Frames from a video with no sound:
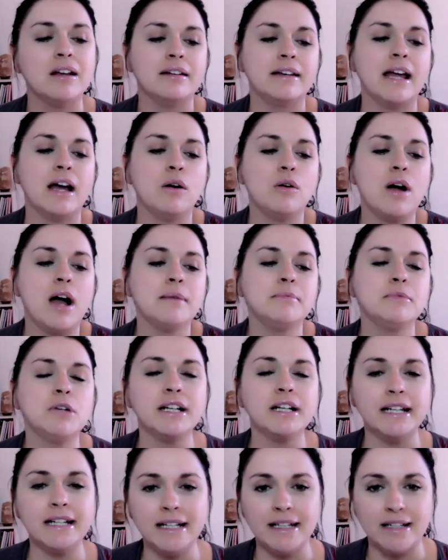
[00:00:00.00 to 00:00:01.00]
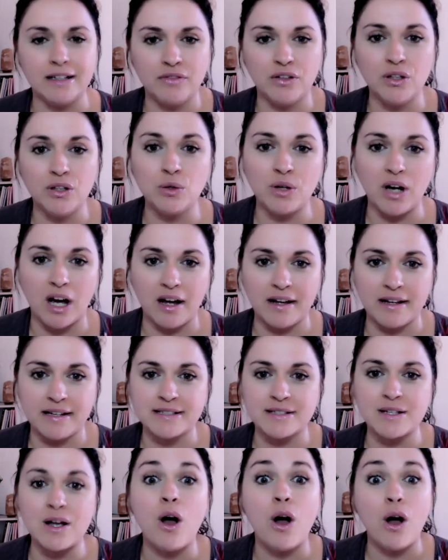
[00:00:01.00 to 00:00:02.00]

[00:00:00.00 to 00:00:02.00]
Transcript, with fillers: Now, I'm not going to give you guys